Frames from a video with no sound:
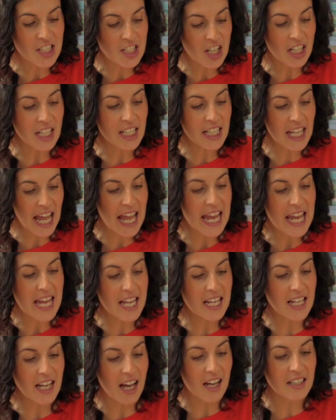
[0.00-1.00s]
not a
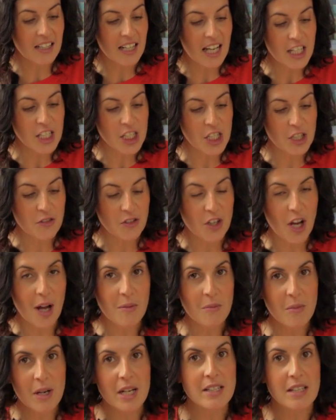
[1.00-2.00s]
cake unless you've
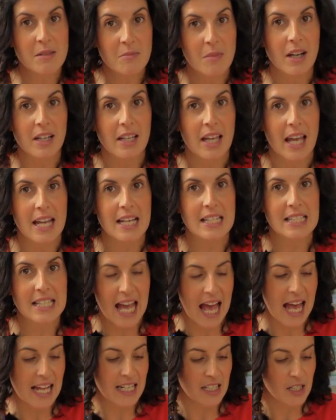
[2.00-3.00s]
got Mersey mud cakes
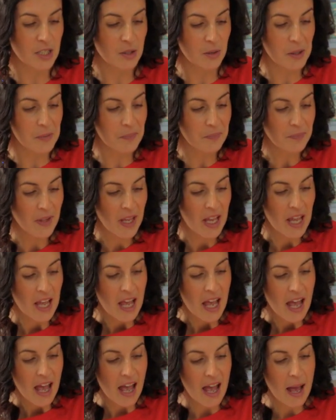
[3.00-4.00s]
added to it.
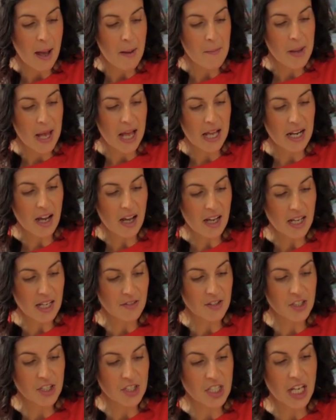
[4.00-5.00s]
And I
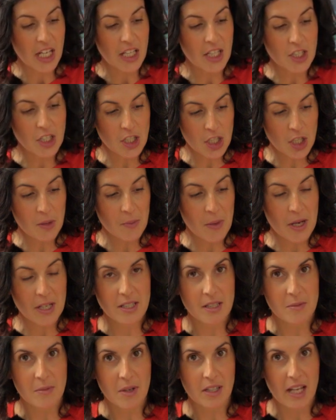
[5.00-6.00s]
have just taken 2
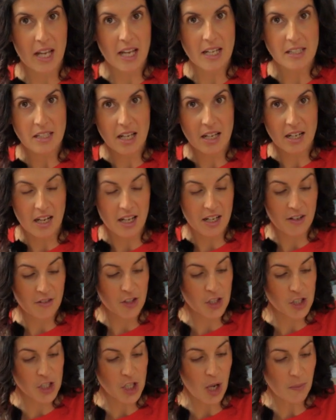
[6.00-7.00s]
Mersey mud cakes and I have
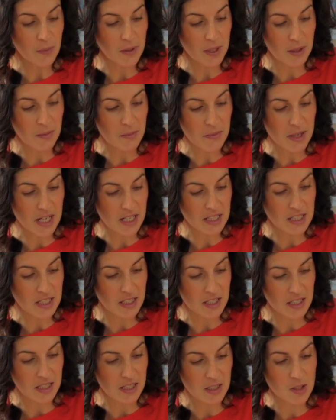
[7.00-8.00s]
chopped them
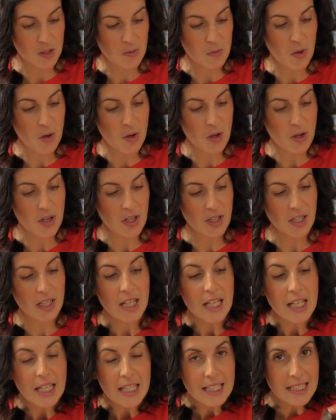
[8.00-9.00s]
into small,
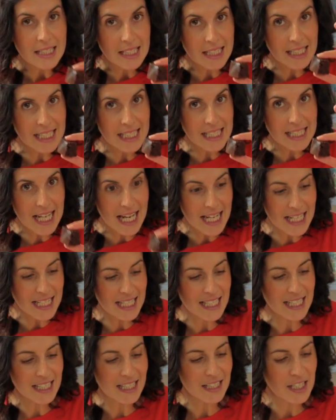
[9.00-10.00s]
tiny
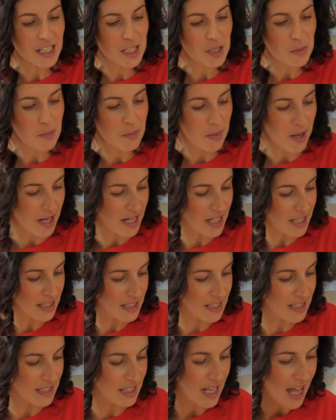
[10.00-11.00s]
little cute
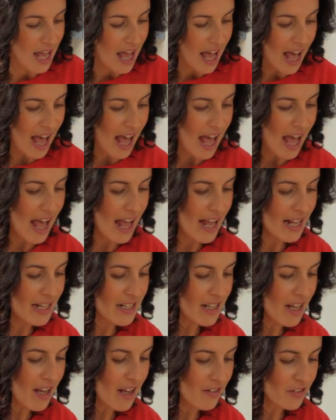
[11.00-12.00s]
bites.
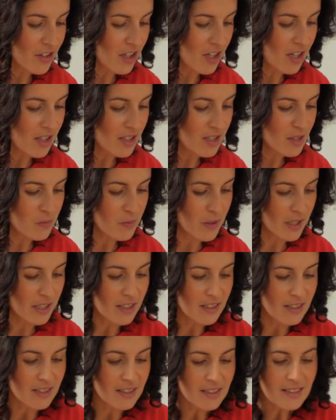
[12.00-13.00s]
And I've got
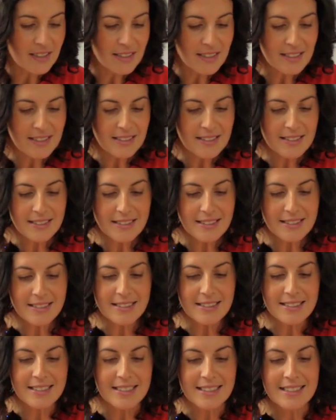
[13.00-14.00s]
sprinkles.
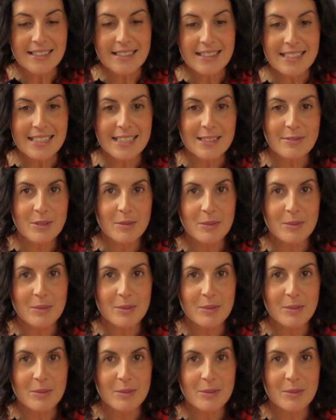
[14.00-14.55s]
Love a